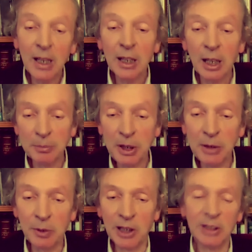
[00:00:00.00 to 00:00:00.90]
And
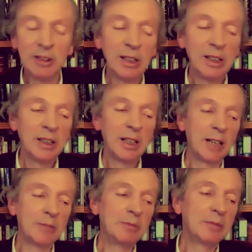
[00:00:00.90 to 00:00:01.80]
meanwhile,
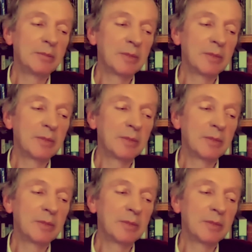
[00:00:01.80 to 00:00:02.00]
um,